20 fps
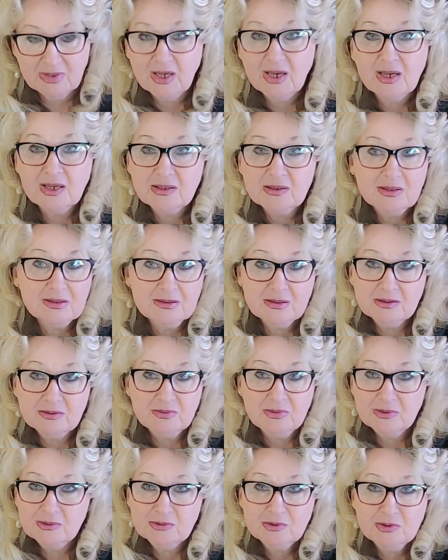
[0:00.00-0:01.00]
I didn't
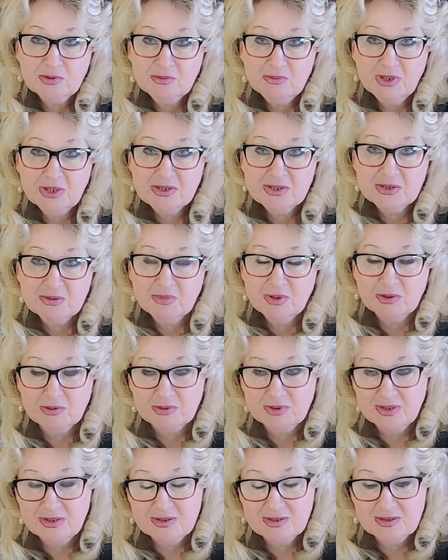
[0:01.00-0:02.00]
feel too much
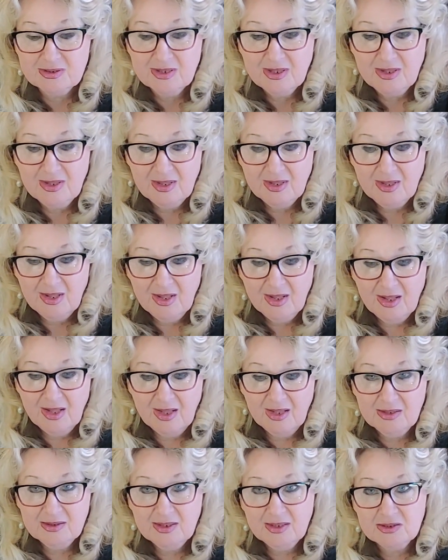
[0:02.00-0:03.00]
about this.
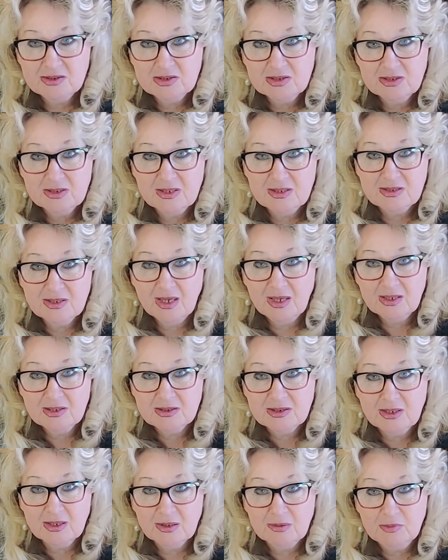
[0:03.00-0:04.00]
And then she is
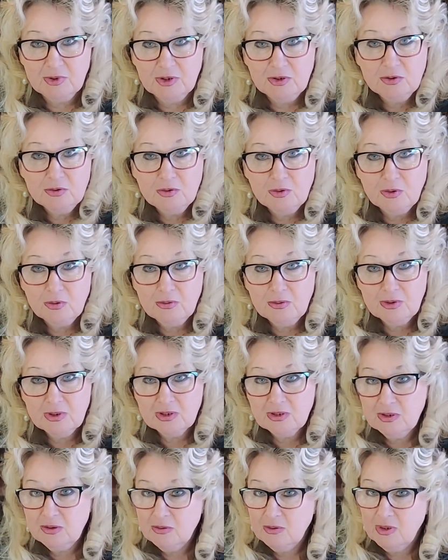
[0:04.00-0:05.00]
asking me, you know
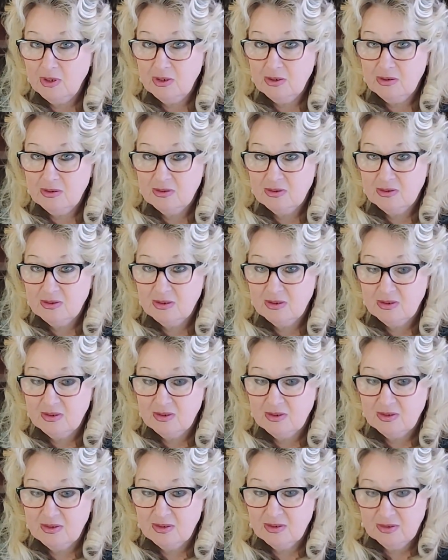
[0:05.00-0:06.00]
where you are?
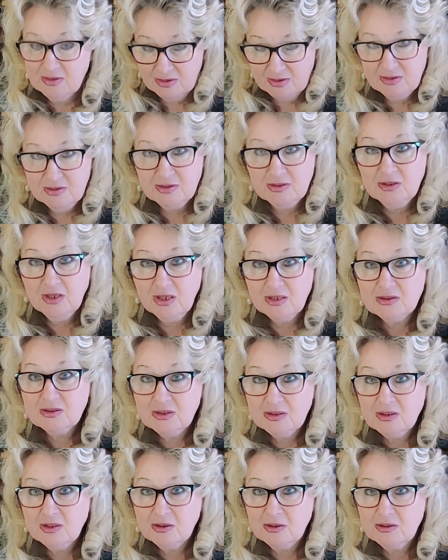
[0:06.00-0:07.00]
I said, yes,
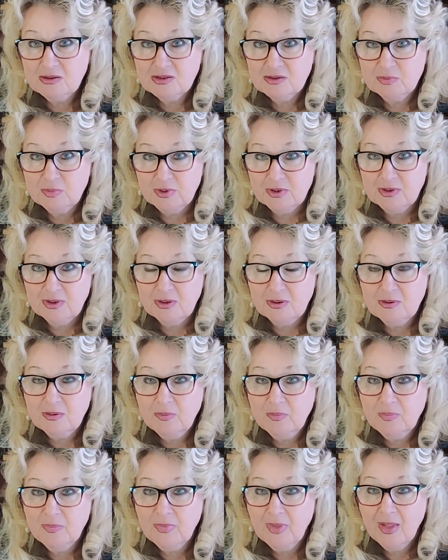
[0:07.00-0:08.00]
in the hospital.